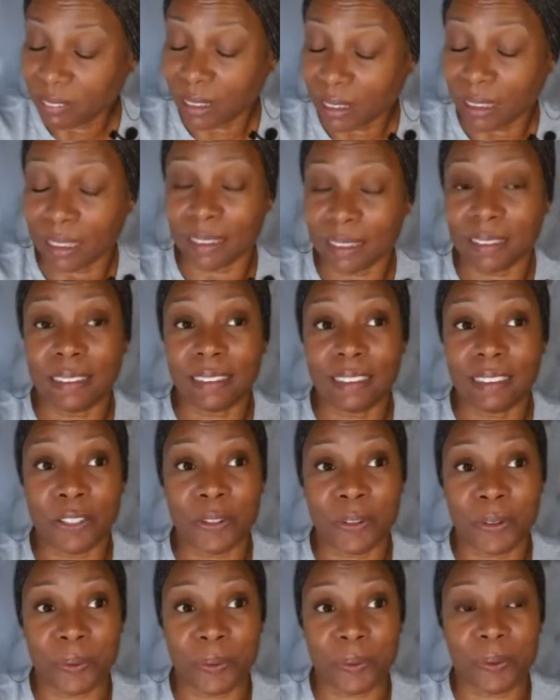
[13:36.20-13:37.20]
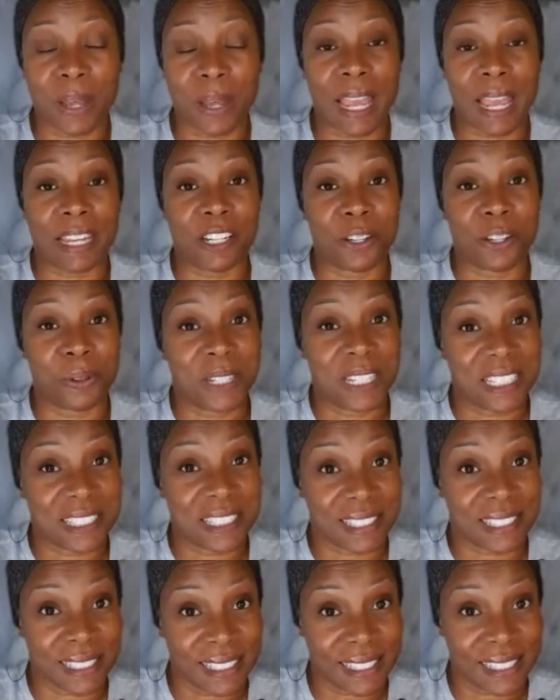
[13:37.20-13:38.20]
And so I know it
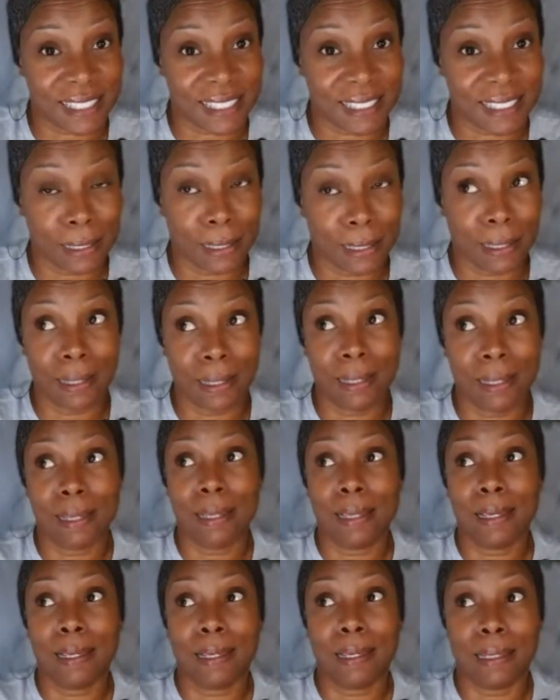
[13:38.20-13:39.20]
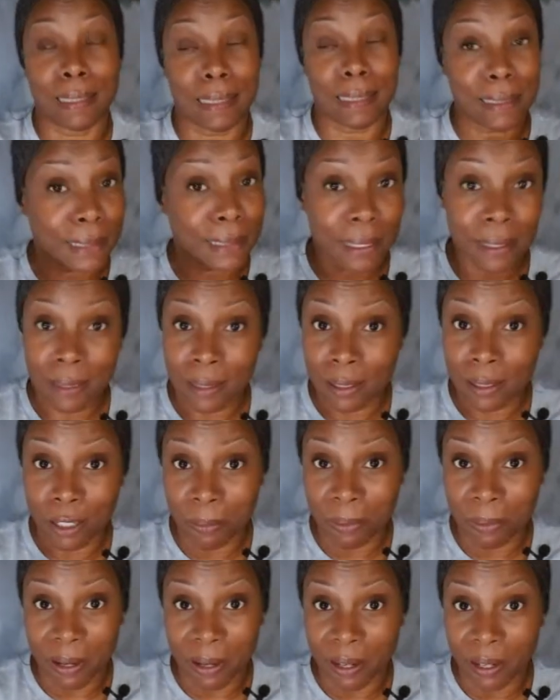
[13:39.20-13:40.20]
exists. He said the
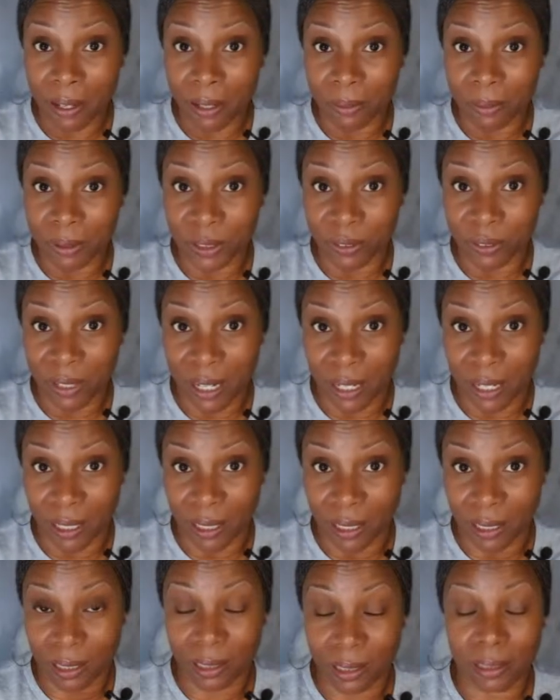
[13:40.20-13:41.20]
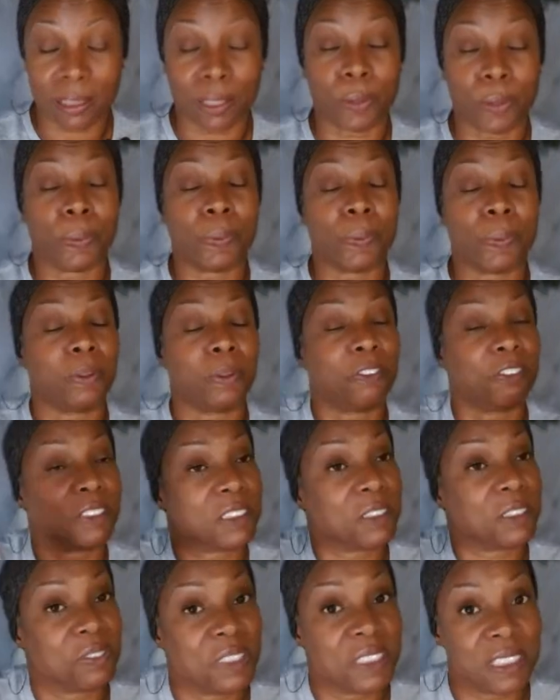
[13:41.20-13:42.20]
number I had was right. So for
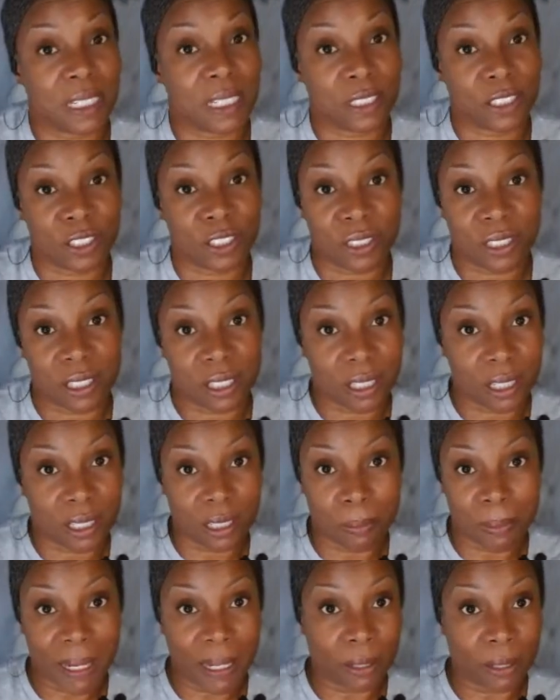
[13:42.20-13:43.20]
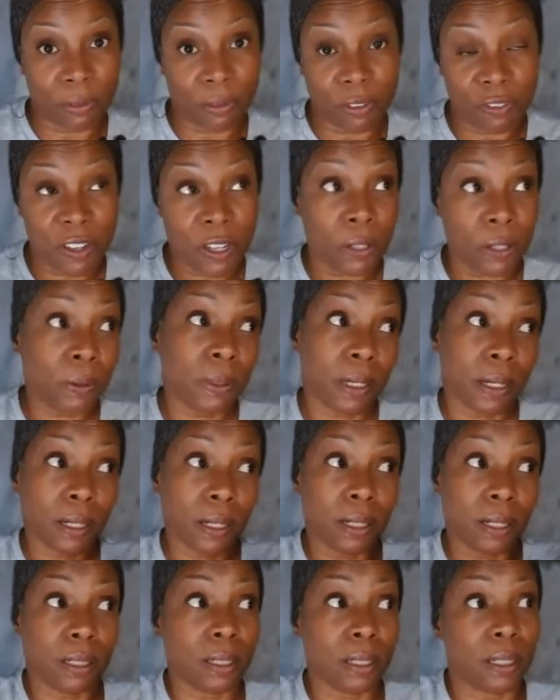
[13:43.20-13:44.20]
some reason, I just couldn't get anybody on the phone, and I
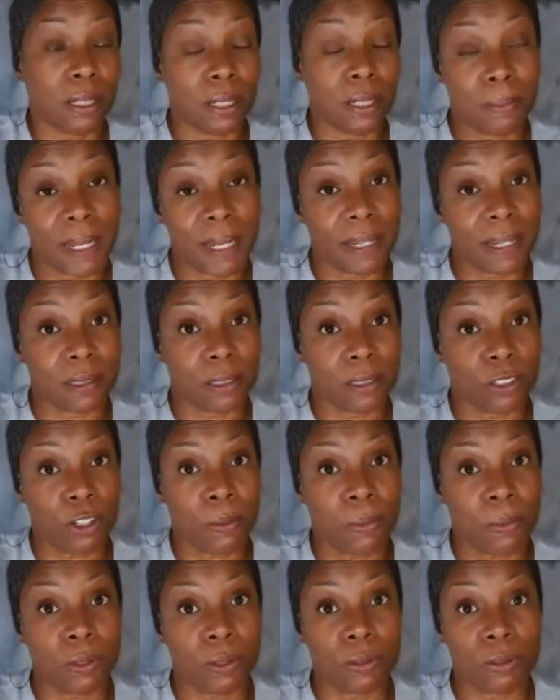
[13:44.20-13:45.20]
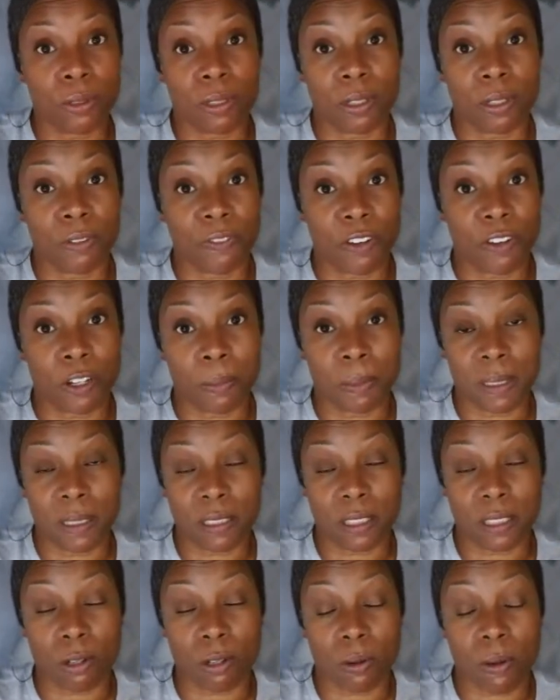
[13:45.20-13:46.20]
couldn't get anybody at the terminal to confirm it.
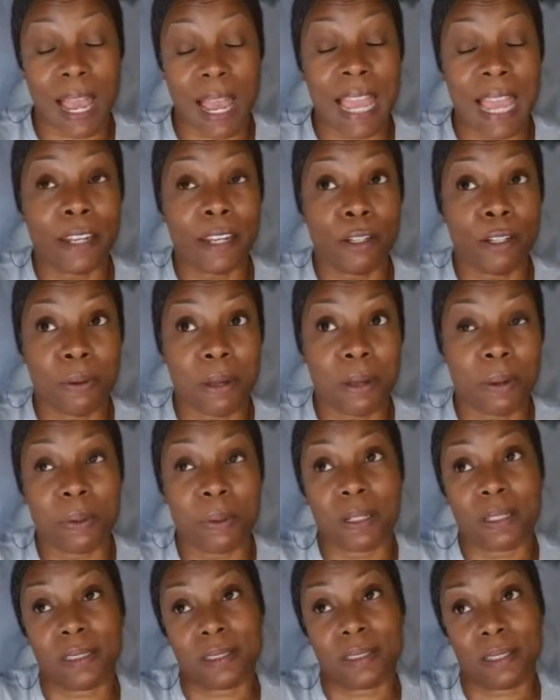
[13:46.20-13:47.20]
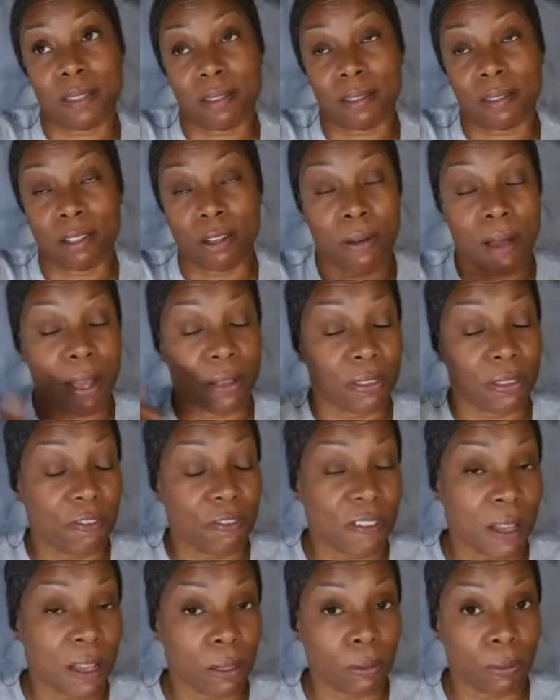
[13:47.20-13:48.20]
So I knew I wanted to go out the
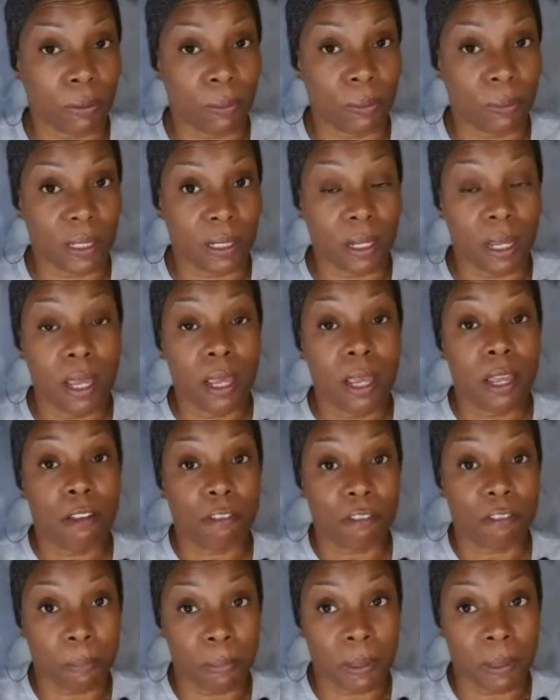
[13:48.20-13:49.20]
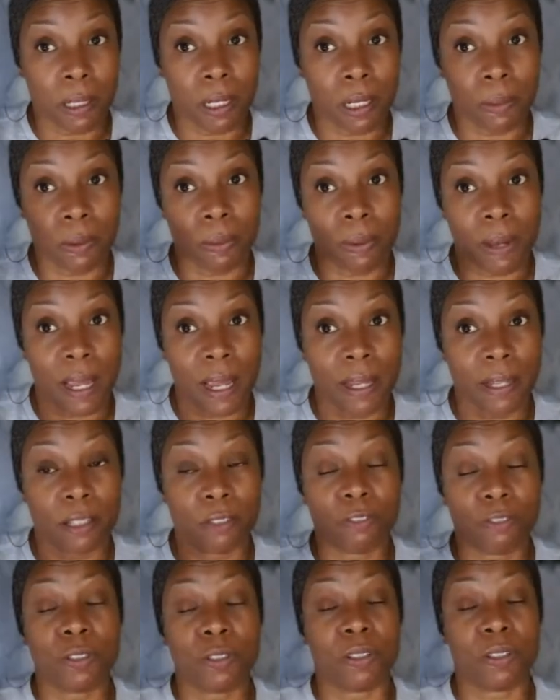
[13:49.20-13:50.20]
following week from
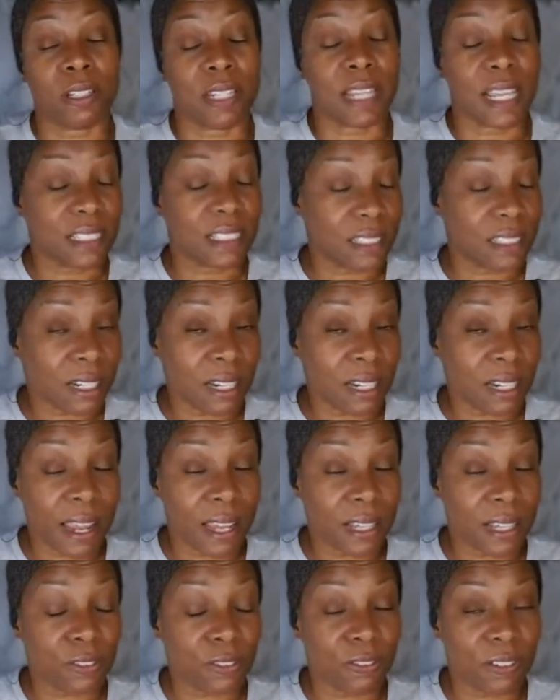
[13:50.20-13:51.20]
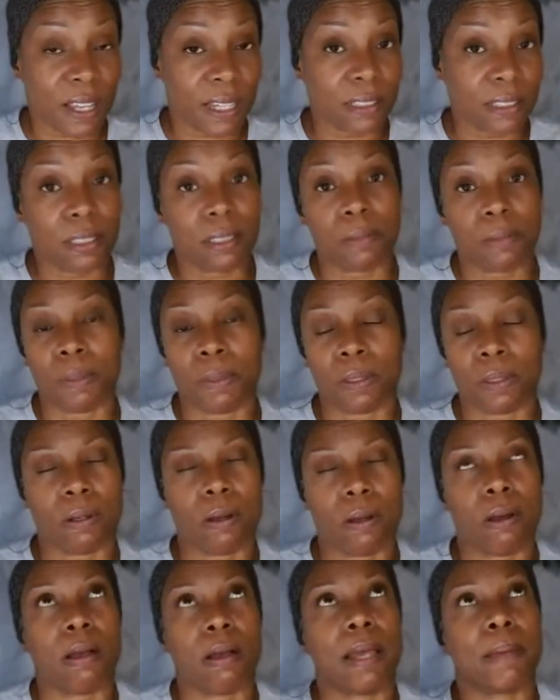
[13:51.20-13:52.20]
BWI to the next to the last flight to Milton
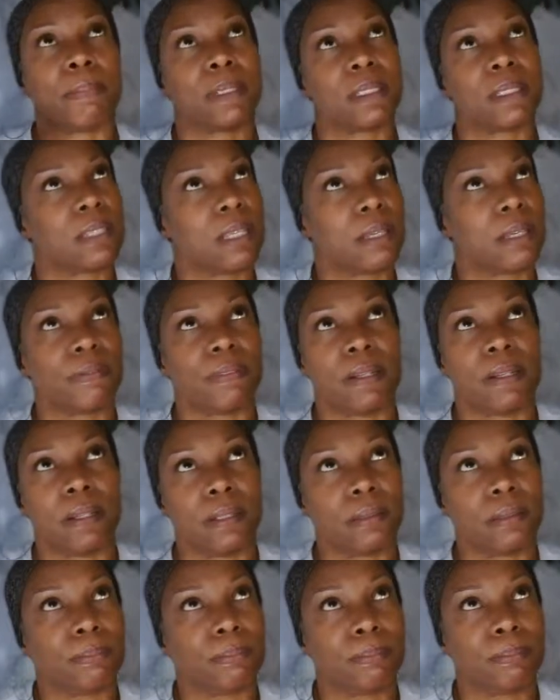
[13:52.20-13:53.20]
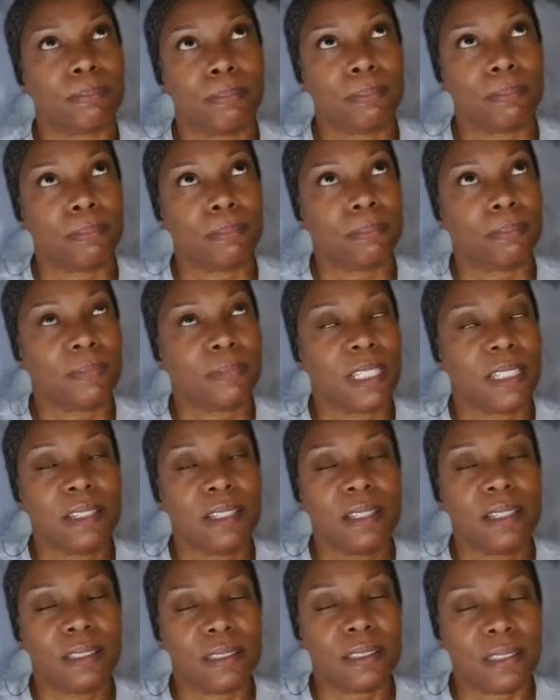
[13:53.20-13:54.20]
Hall. I missed that flight.
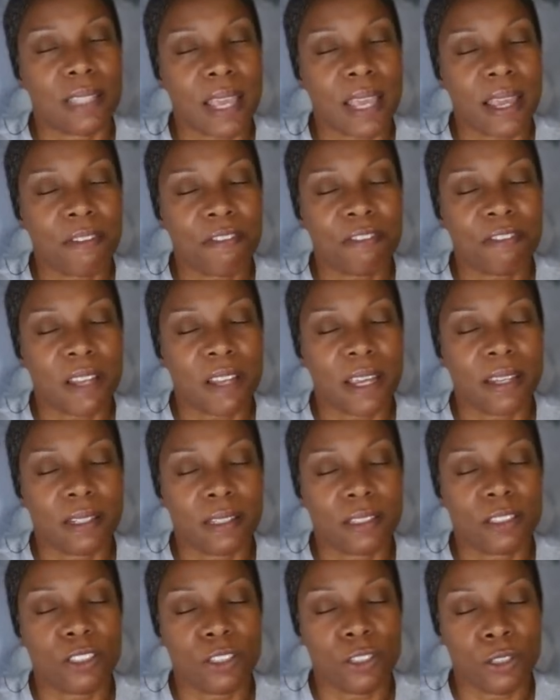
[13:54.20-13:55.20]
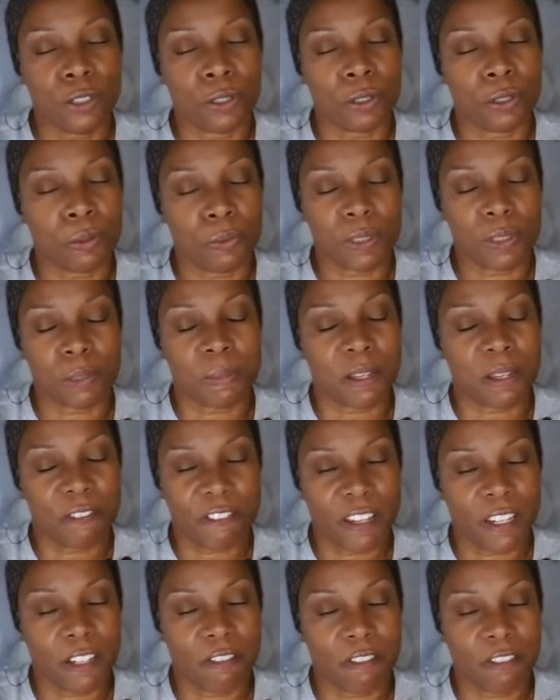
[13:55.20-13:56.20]
That flight into Europe was my
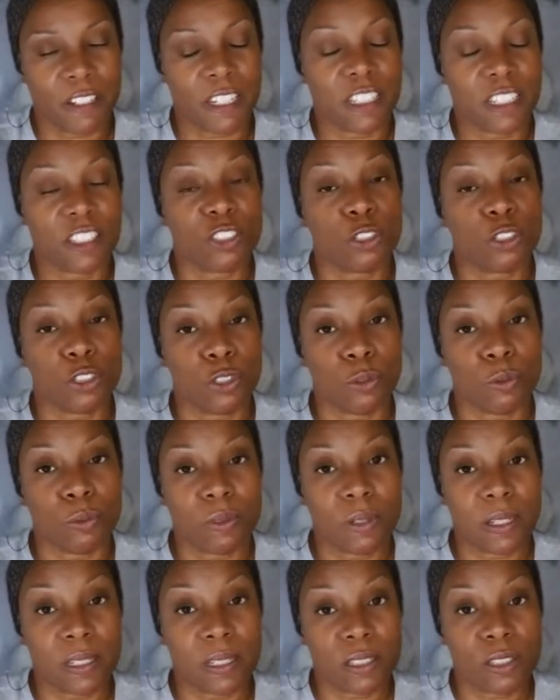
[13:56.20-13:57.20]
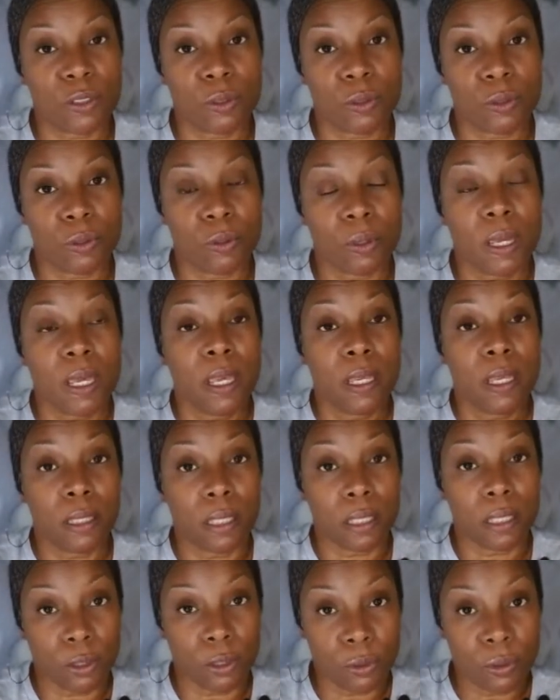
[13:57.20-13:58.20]
favorite. It took you into
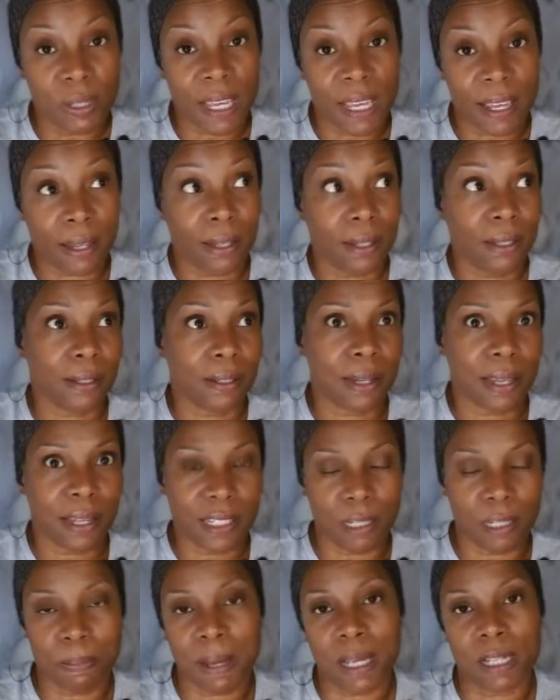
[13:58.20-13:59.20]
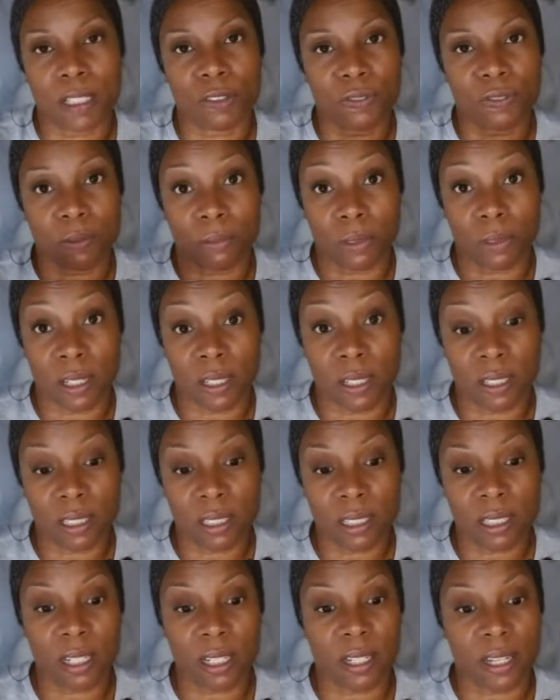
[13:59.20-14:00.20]
the UK, 90 miles from
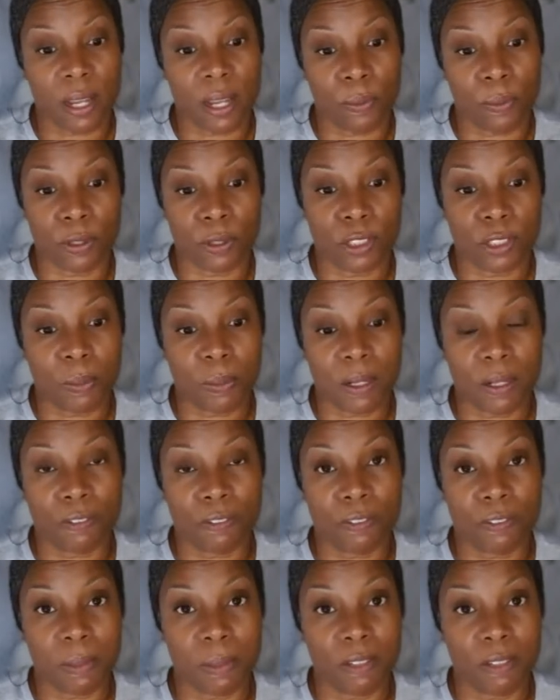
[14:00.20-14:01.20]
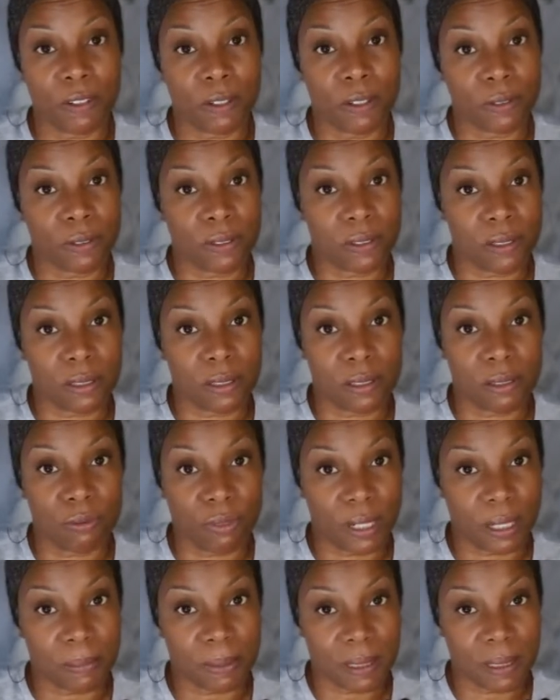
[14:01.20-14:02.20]
London, and that works better for me versus
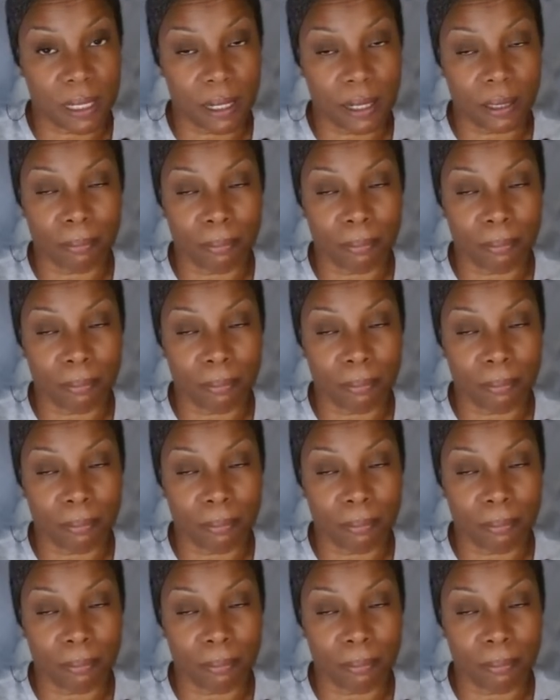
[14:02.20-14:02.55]
Ramstein.